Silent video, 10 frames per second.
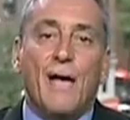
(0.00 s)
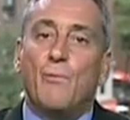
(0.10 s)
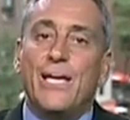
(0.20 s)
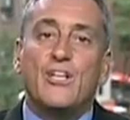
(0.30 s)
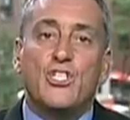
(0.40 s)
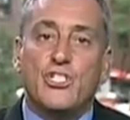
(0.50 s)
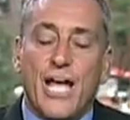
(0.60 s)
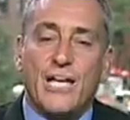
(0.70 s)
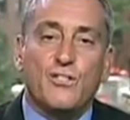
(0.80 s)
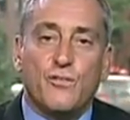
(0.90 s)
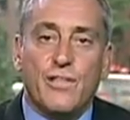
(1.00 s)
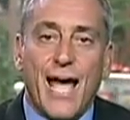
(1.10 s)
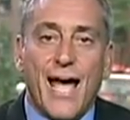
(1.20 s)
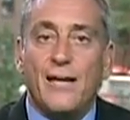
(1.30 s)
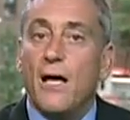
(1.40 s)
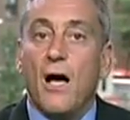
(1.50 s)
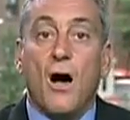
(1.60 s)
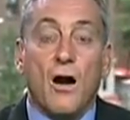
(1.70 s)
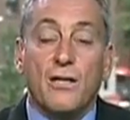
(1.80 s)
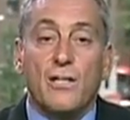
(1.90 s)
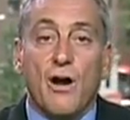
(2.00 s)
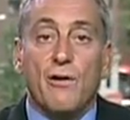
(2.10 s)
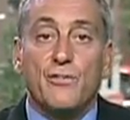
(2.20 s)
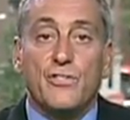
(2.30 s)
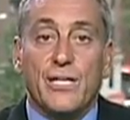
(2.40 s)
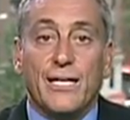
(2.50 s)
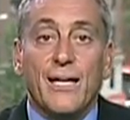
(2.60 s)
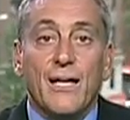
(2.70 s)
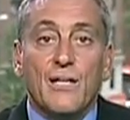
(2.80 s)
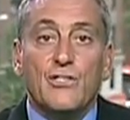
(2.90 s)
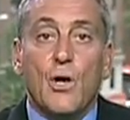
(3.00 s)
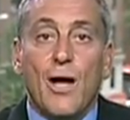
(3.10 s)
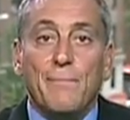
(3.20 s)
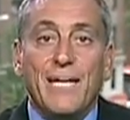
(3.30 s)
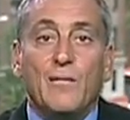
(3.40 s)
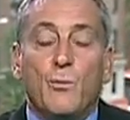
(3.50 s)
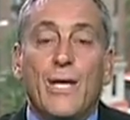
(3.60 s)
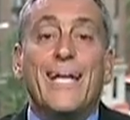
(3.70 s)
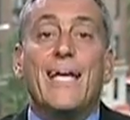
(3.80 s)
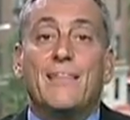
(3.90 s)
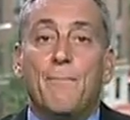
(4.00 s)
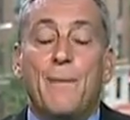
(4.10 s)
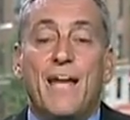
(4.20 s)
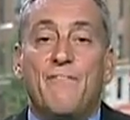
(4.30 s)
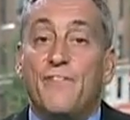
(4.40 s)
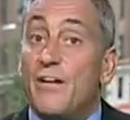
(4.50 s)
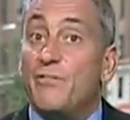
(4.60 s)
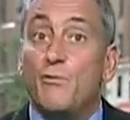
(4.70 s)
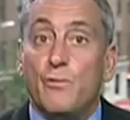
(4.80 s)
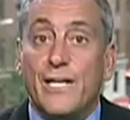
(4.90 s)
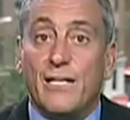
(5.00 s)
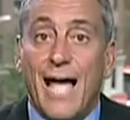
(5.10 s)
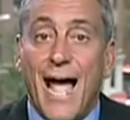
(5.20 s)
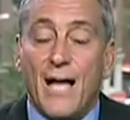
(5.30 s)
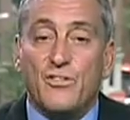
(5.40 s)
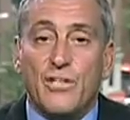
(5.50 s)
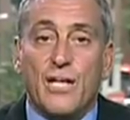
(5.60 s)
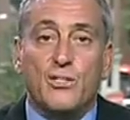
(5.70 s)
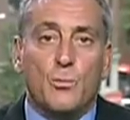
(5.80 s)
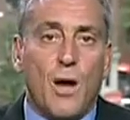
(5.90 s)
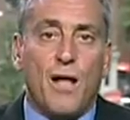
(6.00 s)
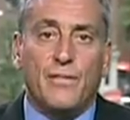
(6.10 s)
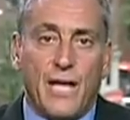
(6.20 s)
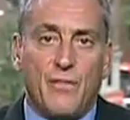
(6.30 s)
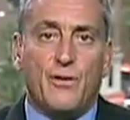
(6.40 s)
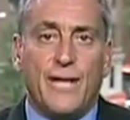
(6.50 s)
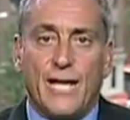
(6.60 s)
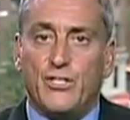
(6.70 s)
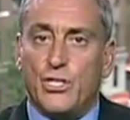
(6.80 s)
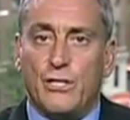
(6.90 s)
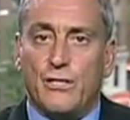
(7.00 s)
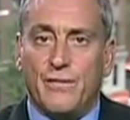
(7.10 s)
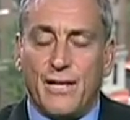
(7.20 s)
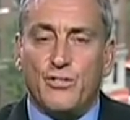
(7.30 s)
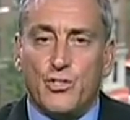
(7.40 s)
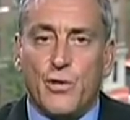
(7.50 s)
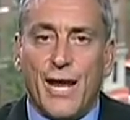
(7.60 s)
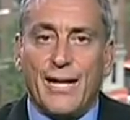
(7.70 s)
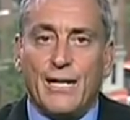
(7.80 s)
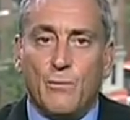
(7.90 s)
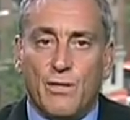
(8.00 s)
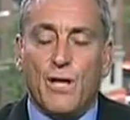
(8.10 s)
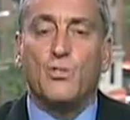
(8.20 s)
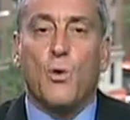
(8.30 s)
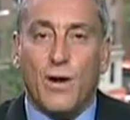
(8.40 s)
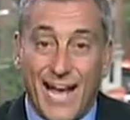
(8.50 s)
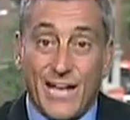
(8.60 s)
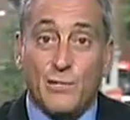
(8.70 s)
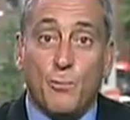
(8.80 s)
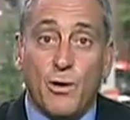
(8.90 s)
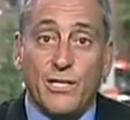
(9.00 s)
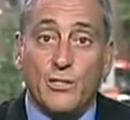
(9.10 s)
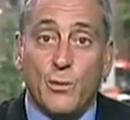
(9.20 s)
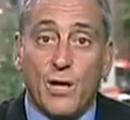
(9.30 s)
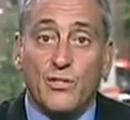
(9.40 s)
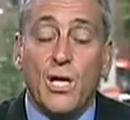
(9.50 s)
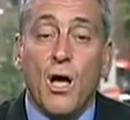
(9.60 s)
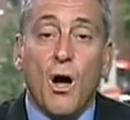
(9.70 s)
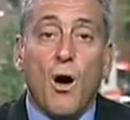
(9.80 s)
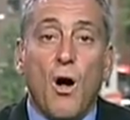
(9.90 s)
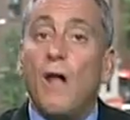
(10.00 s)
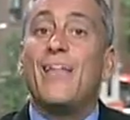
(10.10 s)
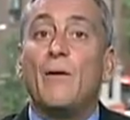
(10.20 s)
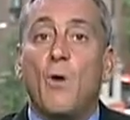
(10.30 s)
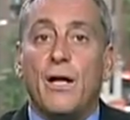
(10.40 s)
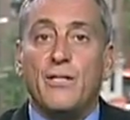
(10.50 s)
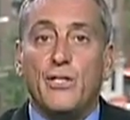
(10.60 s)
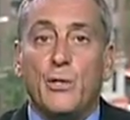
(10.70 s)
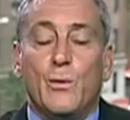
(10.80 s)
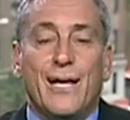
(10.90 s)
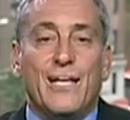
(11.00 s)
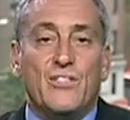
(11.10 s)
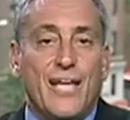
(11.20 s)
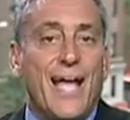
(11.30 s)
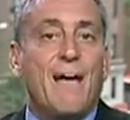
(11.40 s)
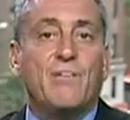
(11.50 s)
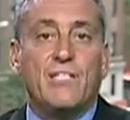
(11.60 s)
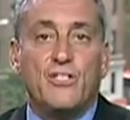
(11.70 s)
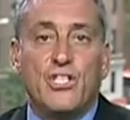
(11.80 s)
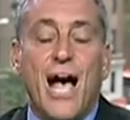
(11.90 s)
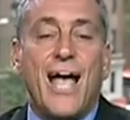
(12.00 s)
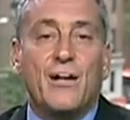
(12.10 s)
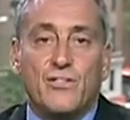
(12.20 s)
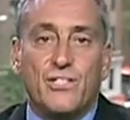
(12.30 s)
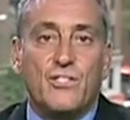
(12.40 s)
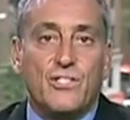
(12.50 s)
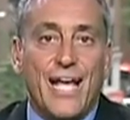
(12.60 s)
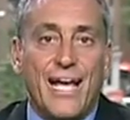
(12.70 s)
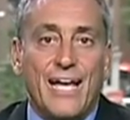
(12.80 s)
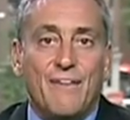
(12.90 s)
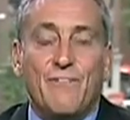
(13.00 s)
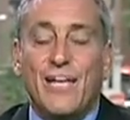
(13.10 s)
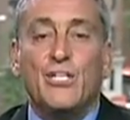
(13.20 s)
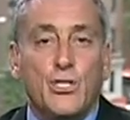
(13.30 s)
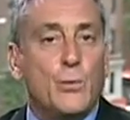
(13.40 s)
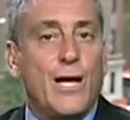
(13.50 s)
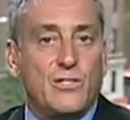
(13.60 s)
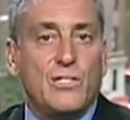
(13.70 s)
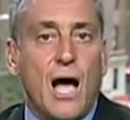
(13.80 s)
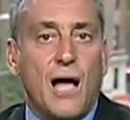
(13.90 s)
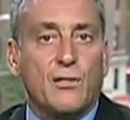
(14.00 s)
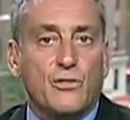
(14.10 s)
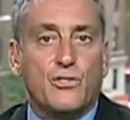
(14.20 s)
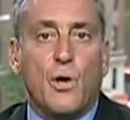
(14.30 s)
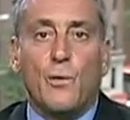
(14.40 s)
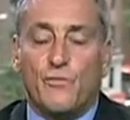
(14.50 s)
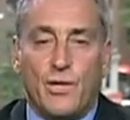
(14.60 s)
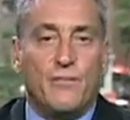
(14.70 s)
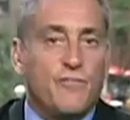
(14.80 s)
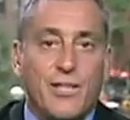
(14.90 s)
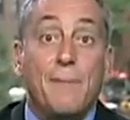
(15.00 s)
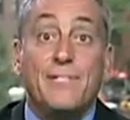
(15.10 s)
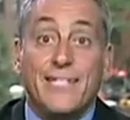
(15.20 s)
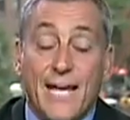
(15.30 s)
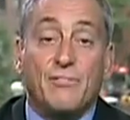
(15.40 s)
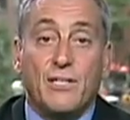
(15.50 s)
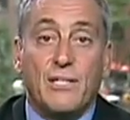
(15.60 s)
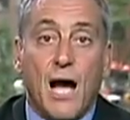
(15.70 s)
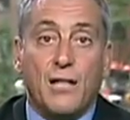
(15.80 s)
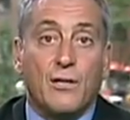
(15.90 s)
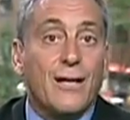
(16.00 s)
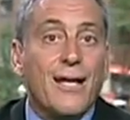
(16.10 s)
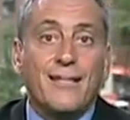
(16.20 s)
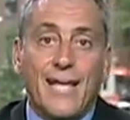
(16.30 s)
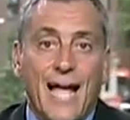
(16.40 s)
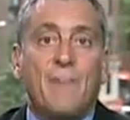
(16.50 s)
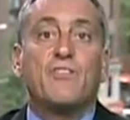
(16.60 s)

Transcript: and we exchange for that our currency. So, I mean, we get the benefit of the real assets while the other nation that is trading with us or exporting to us, all they want to do is they have a desire to save in U.S. dollars. So, for them to get the dollar, they have